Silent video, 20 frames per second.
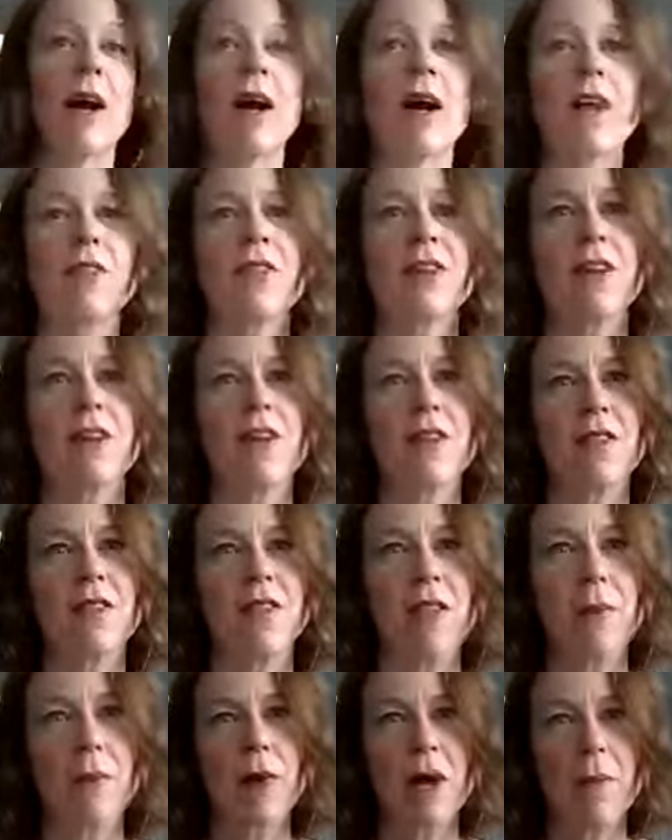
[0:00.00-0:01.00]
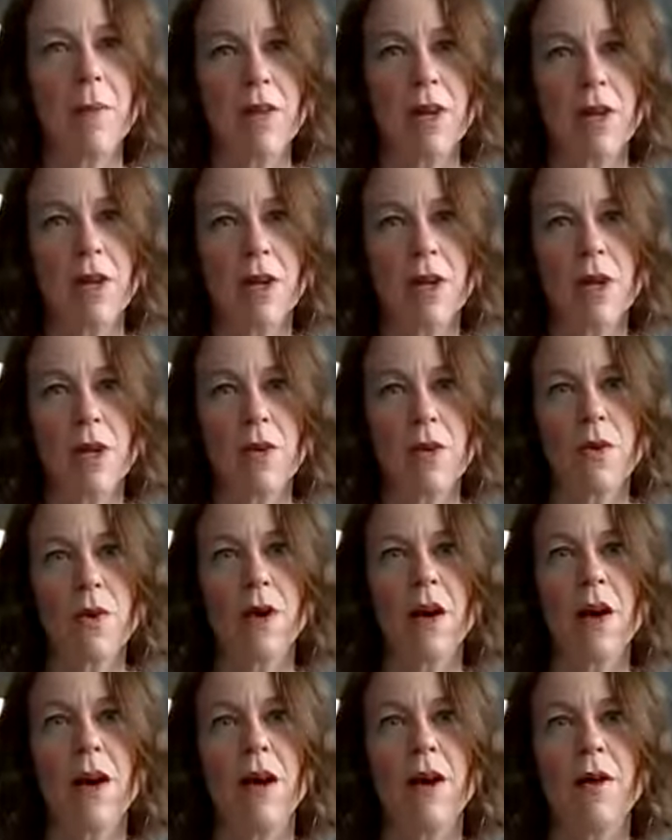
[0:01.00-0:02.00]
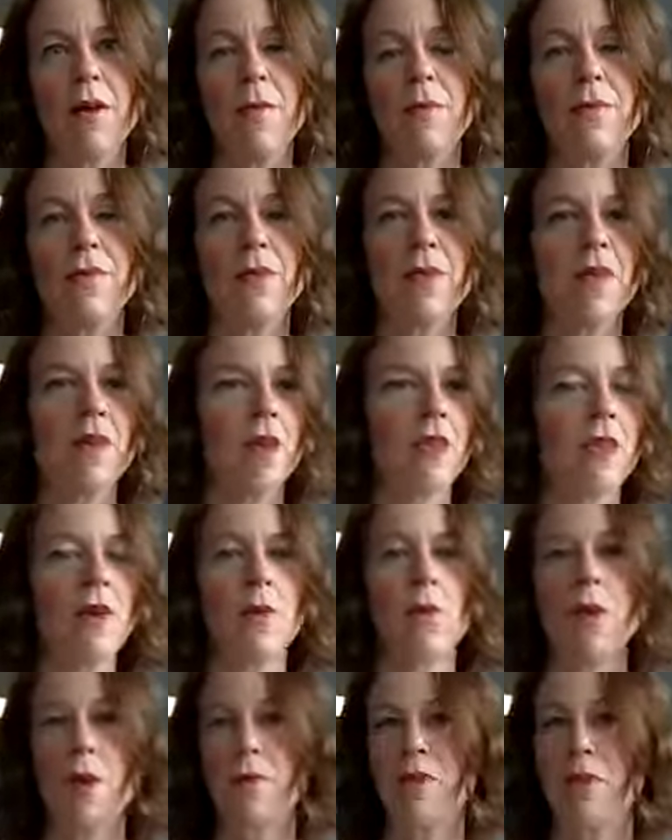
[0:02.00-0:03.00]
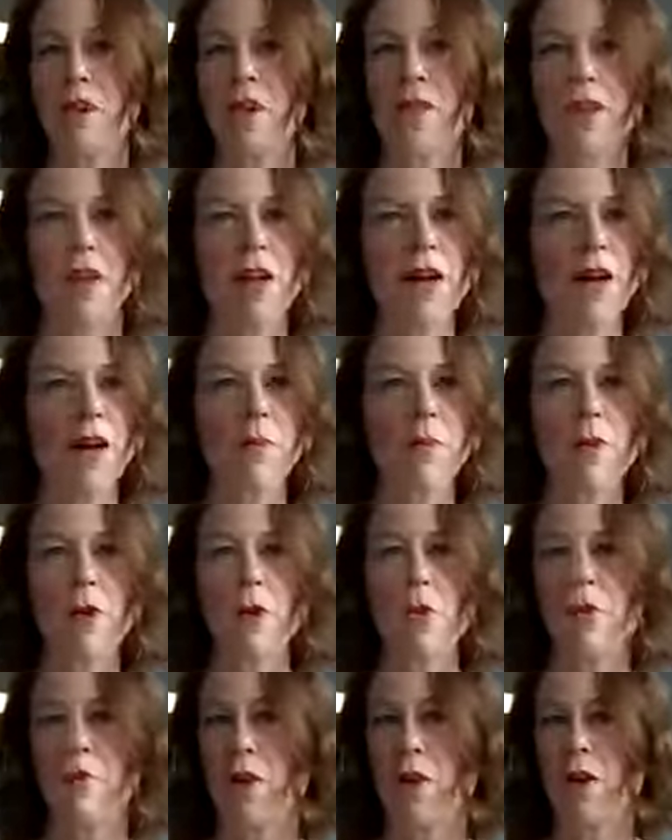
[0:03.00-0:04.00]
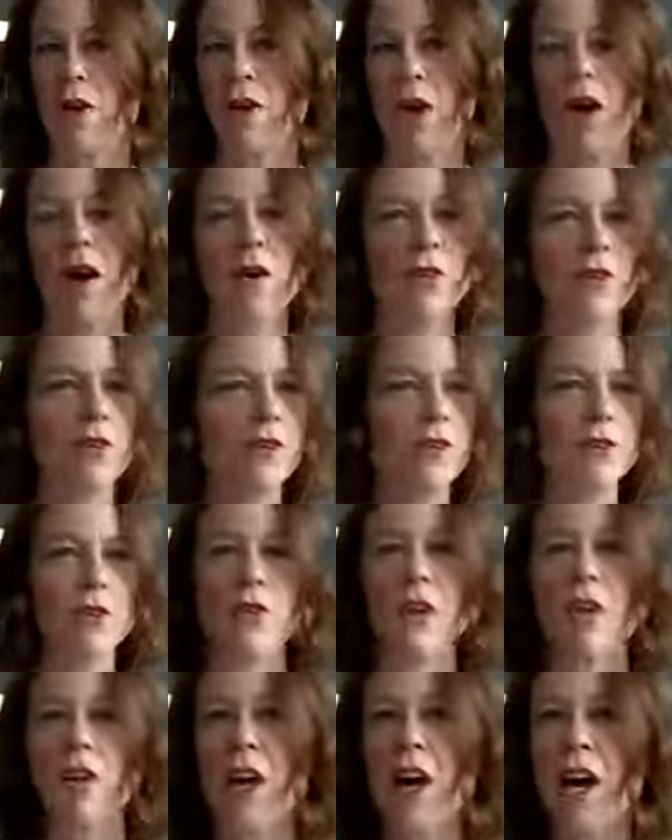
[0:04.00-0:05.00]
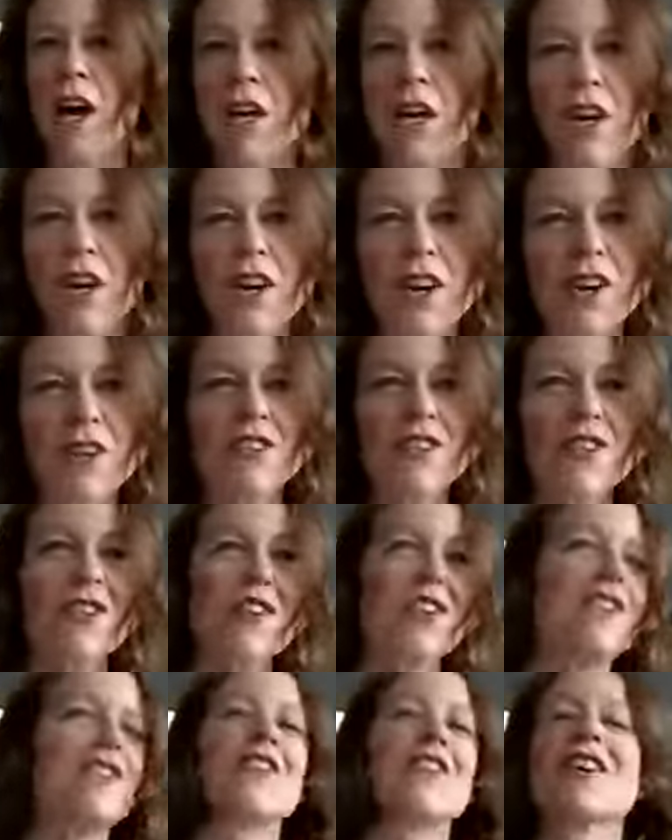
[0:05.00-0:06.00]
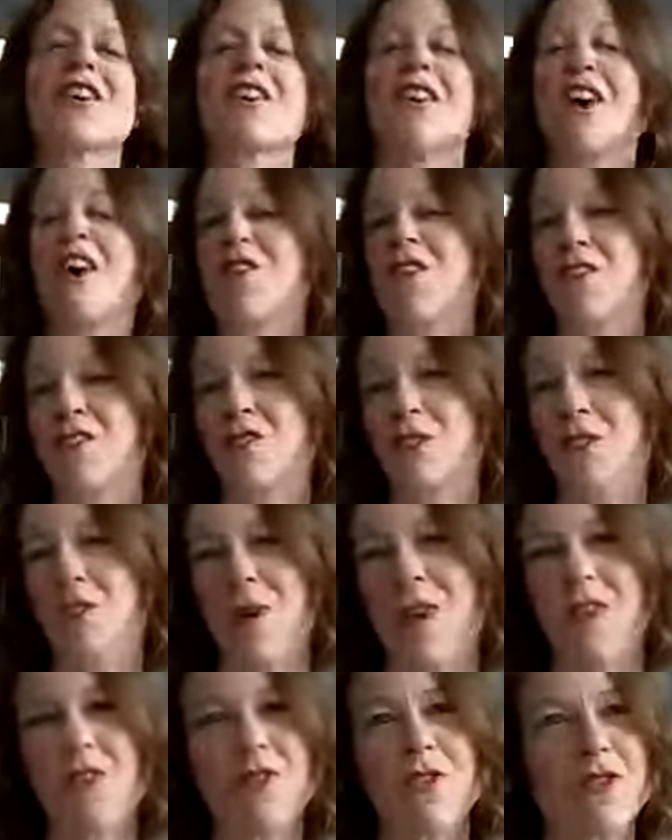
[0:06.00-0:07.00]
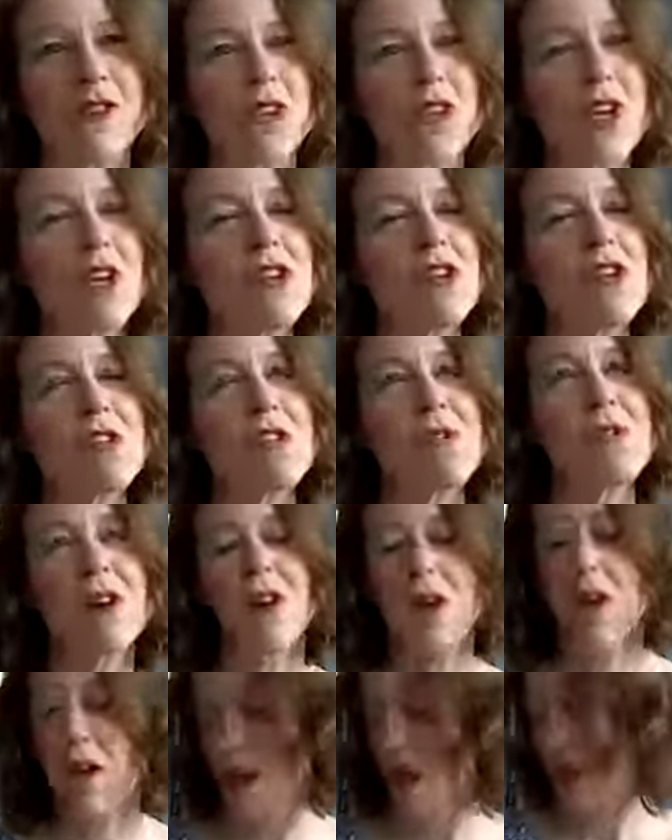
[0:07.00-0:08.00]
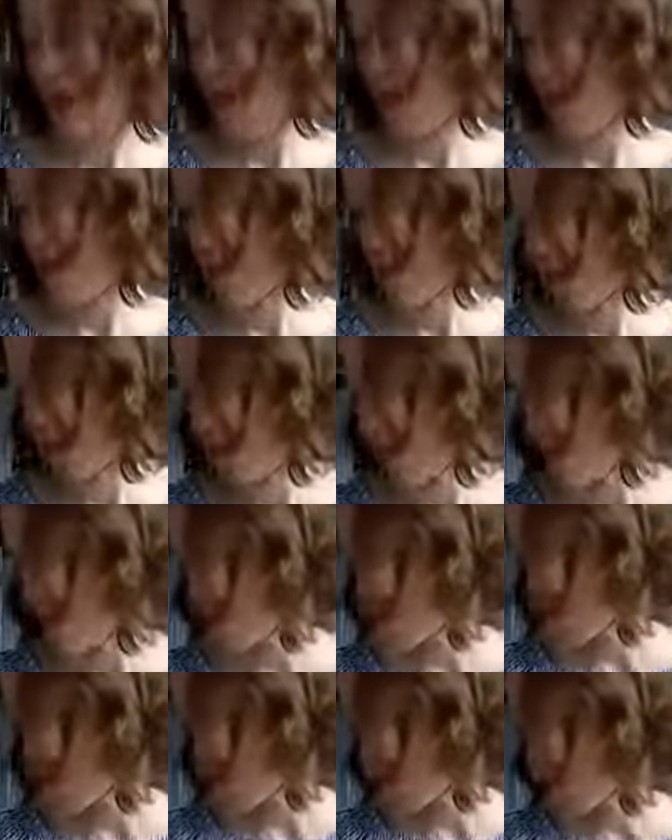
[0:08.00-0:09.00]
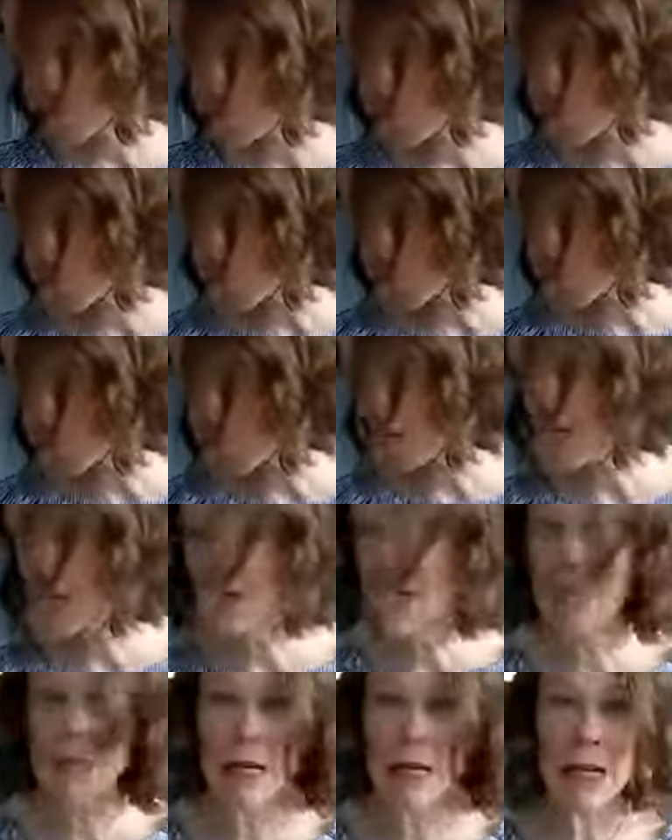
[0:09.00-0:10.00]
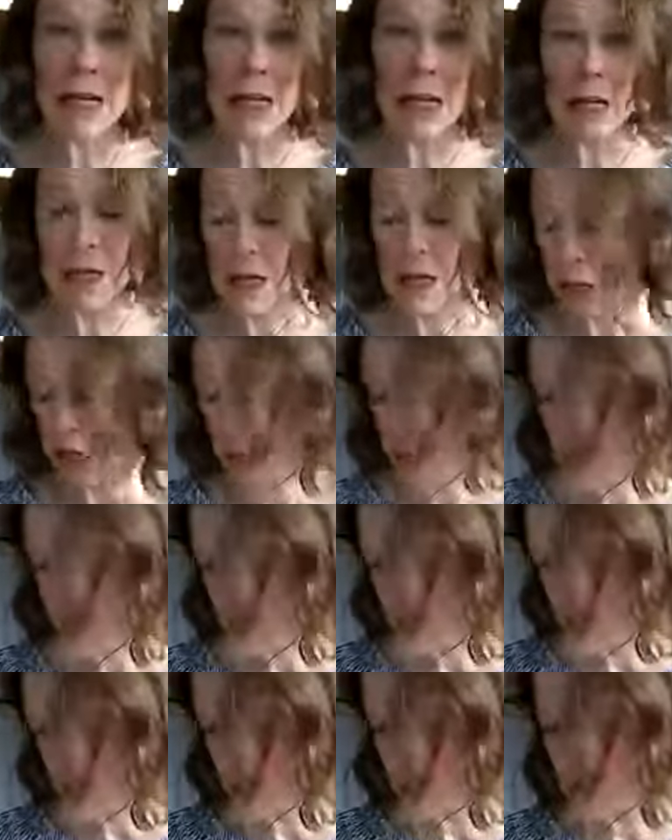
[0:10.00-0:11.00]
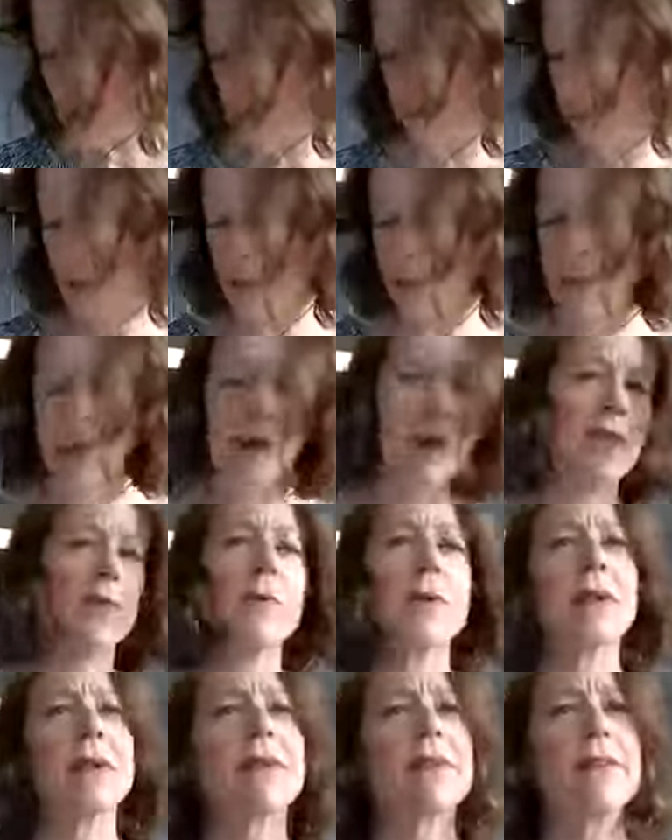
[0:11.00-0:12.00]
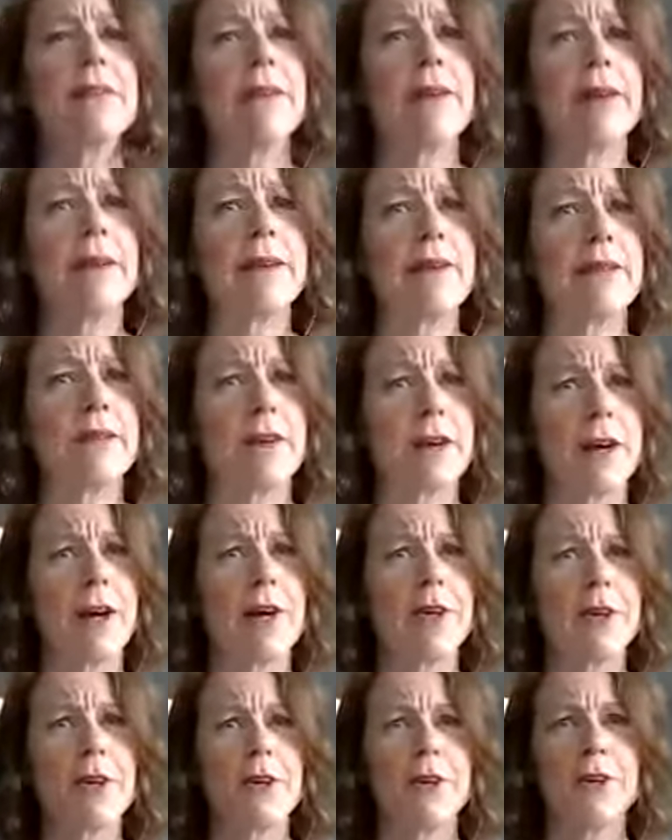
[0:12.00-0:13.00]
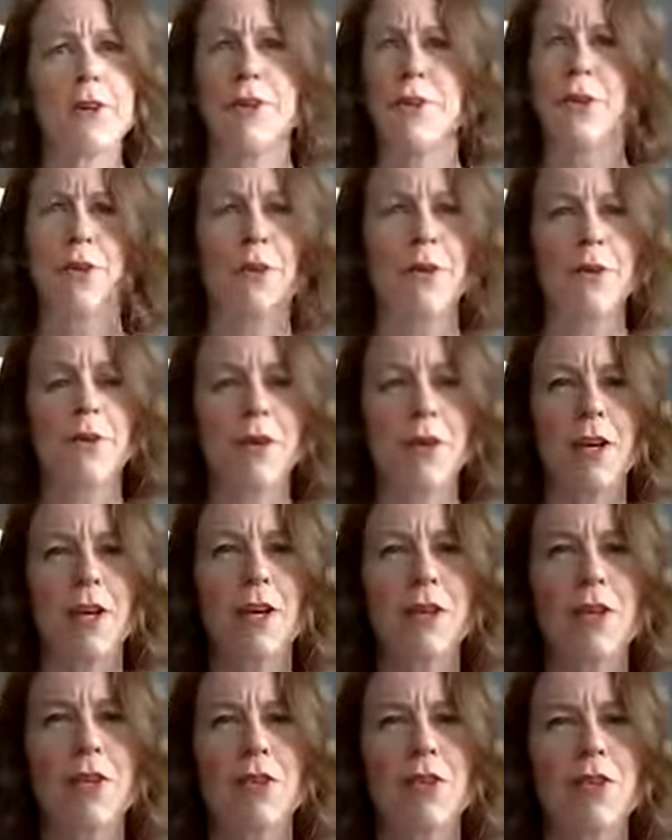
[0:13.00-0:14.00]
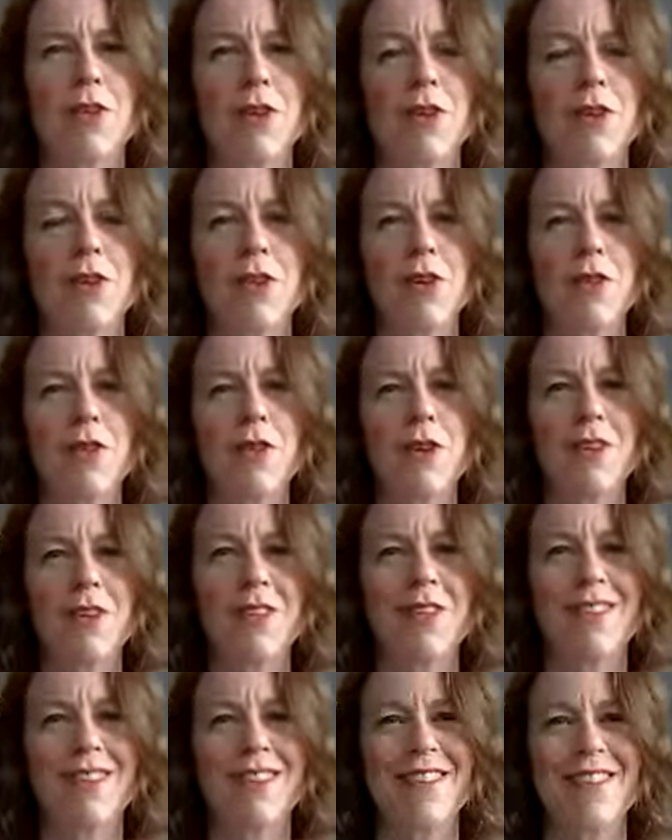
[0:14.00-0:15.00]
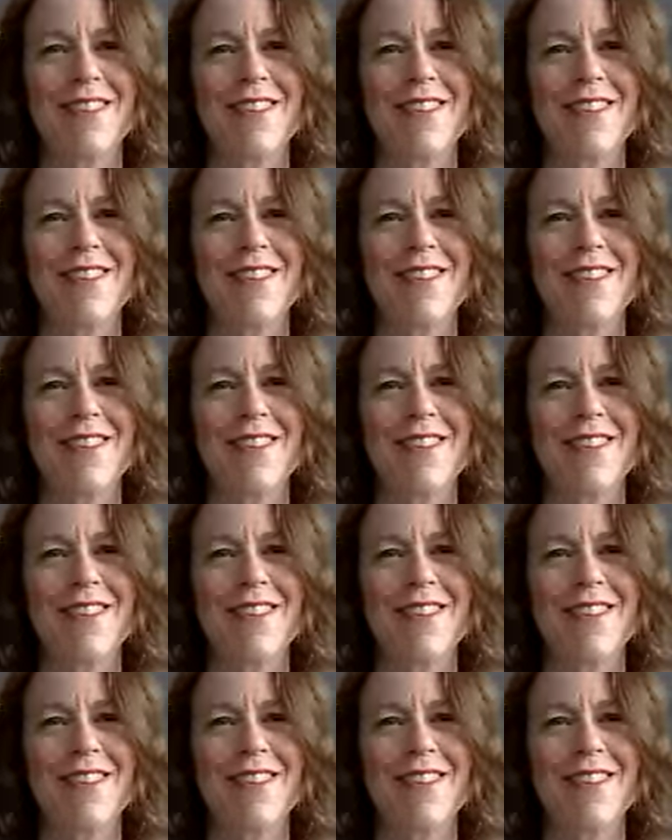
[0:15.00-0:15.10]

got the MyPillow. On their website, they help you figure out, there's different colors, so you can figure out which one's best for you. I think I'm a green, but my husband is a different color. So, you know, there's different